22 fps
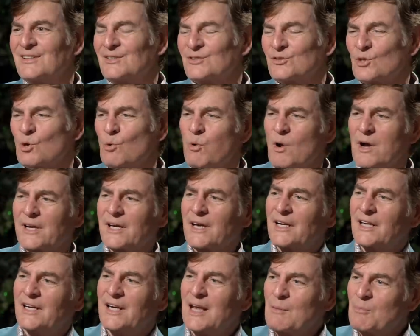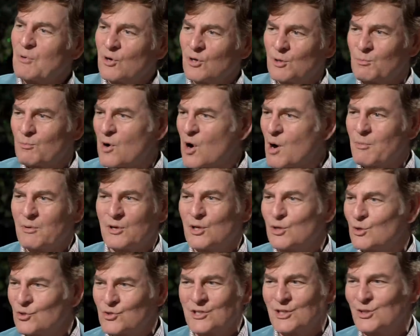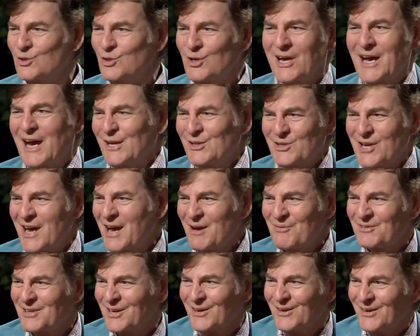So what kind of neighborhood barbecues did you guys have there?